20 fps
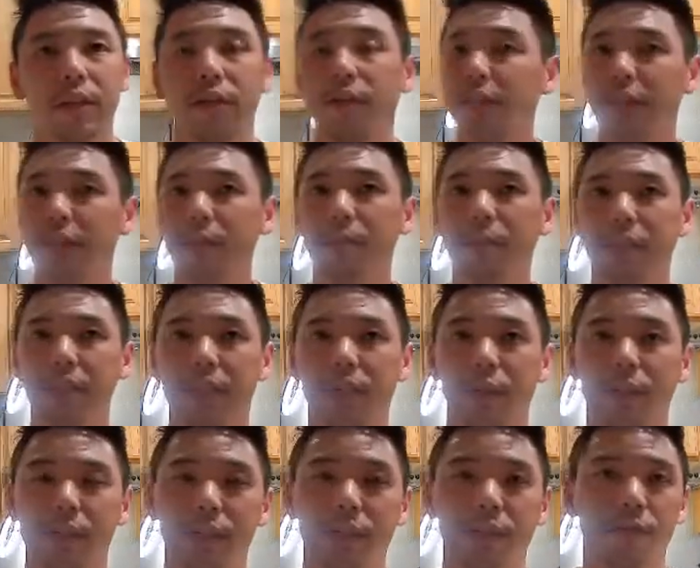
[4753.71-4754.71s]
If I did miss a
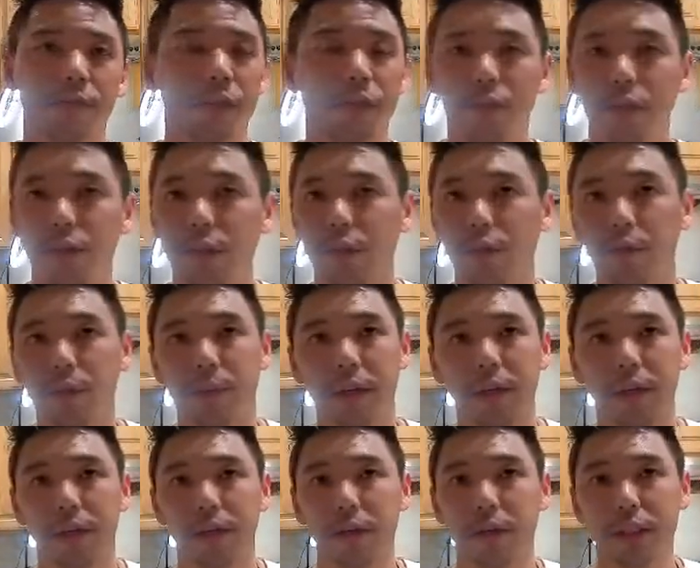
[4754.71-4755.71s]
question, feel free to
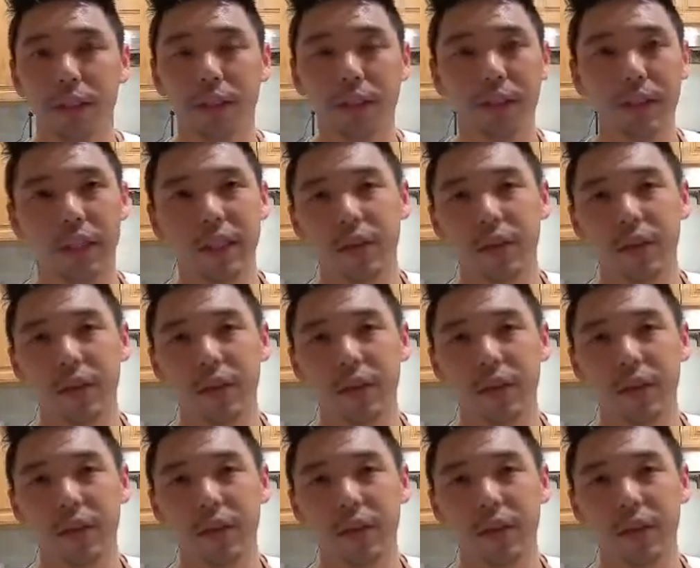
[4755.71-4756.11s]
repeat your questions.